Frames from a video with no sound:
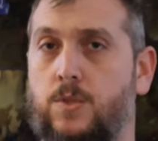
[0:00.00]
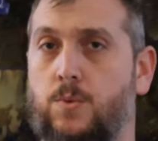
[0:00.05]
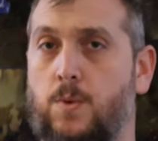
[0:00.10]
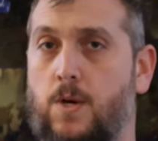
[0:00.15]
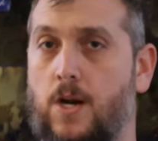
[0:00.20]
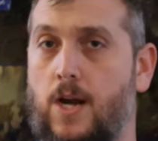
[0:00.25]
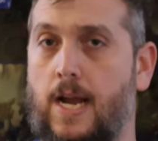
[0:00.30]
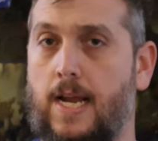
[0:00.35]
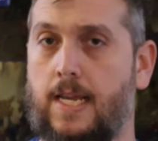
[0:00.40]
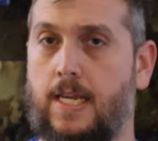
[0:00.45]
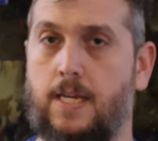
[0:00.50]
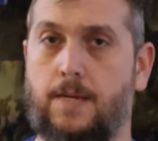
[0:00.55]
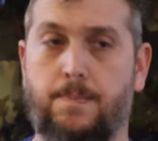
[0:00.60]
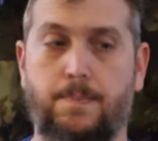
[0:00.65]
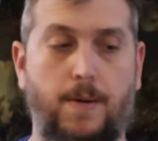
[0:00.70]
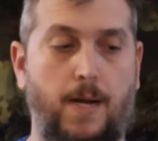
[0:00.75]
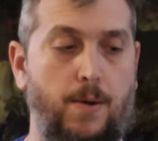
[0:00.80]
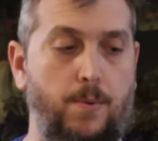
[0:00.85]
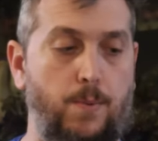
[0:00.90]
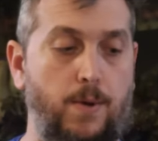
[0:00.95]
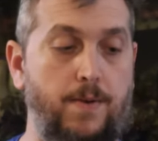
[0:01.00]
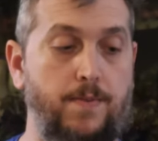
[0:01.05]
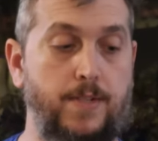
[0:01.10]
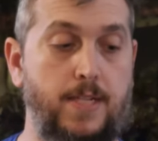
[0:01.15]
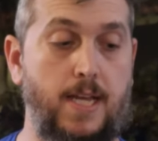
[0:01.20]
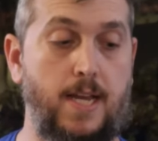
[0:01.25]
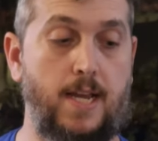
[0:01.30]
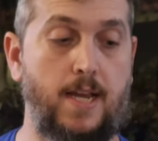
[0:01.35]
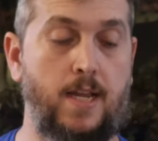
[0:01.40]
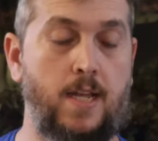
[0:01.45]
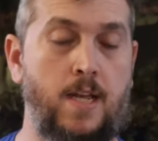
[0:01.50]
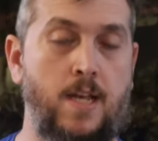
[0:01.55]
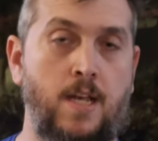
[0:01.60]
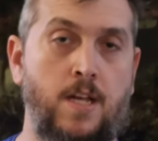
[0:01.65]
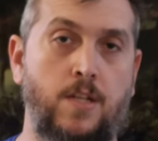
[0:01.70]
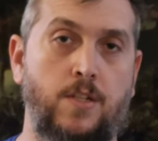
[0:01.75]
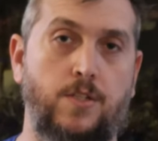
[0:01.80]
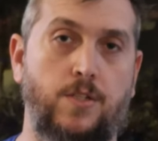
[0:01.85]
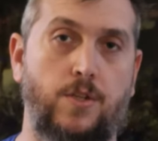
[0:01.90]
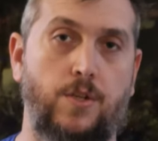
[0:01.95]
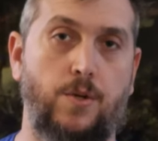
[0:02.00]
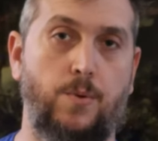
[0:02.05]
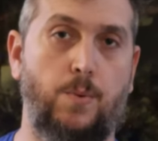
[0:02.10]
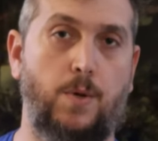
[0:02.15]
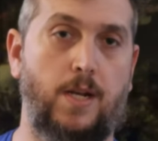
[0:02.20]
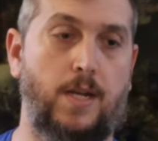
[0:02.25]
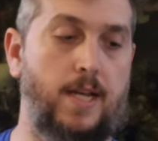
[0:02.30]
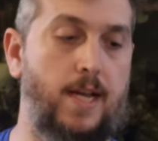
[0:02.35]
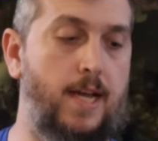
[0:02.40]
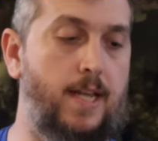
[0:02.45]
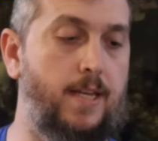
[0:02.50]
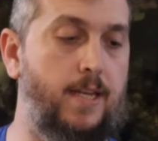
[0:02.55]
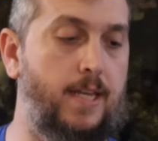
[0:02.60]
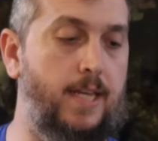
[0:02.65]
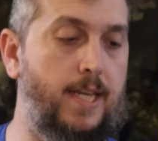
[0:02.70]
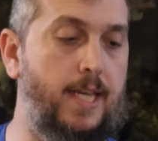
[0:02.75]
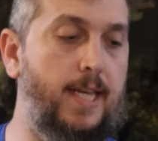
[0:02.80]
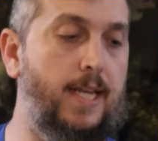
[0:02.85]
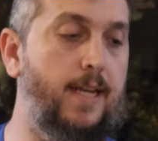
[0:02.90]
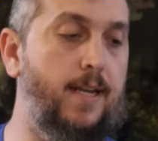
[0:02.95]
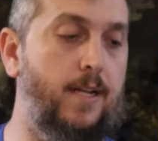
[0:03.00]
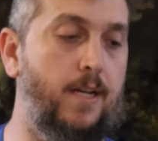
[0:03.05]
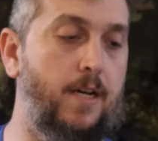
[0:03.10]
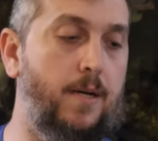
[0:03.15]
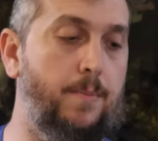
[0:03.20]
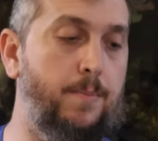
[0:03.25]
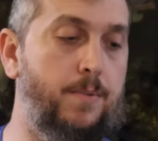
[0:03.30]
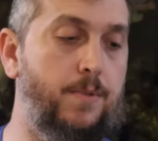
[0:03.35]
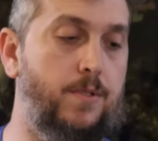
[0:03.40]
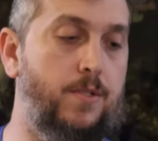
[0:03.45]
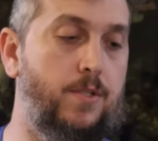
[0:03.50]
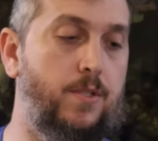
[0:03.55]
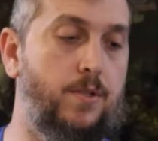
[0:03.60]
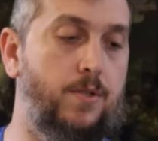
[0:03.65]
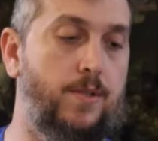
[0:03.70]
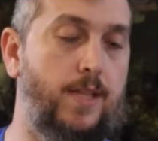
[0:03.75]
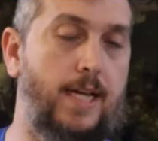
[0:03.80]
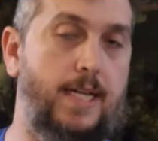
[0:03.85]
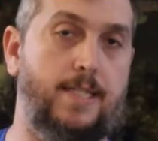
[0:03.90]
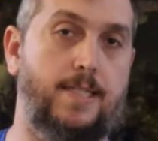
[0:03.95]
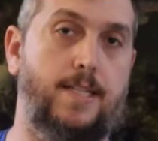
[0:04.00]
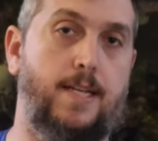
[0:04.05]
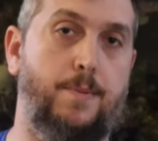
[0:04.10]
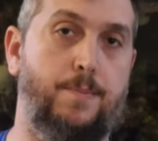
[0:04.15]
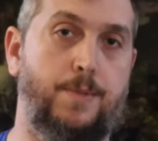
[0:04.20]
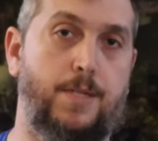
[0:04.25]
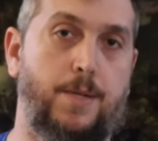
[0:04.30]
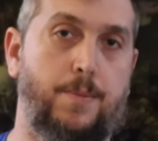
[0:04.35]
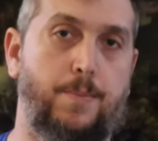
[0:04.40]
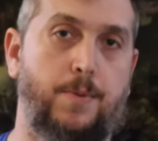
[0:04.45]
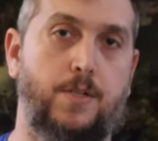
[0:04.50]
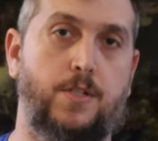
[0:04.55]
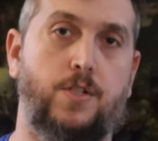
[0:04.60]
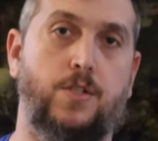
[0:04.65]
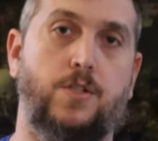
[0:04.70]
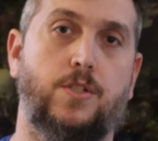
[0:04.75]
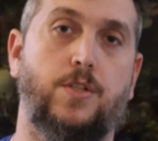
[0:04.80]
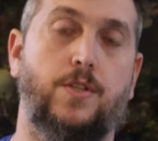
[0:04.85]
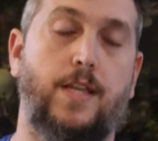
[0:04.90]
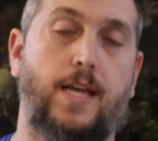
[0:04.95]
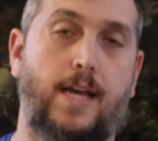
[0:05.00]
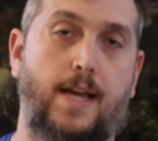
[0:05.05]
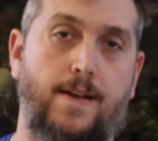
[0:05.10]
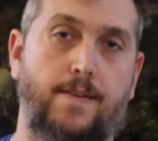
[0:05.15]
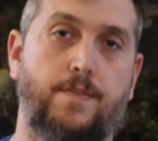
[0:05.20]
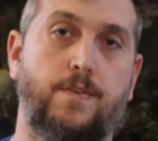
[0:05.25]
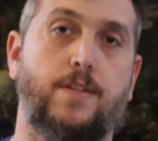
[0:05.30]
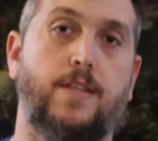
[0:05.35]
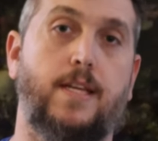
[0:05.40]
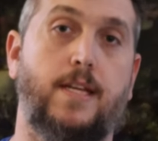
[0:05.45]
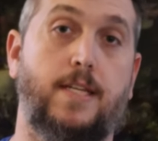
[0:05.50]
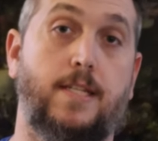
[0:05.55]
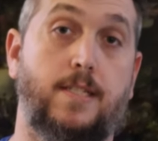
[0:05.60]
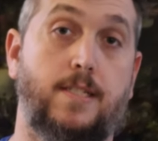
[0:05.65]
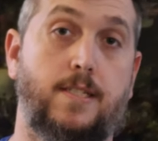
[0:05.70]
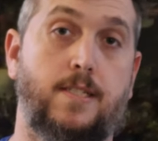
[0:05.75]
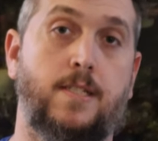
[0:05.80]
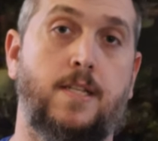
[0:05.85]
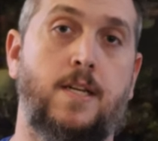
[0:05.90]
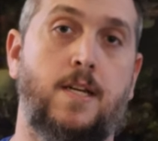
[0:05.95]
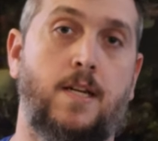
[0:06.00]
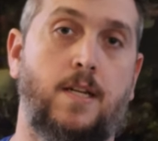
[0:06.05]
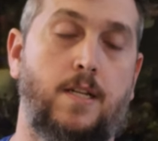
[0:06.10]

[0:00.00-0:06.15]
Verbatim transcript: is where I keep my reef tank. So you wanna kinda heat it up to that same temperature so that everything is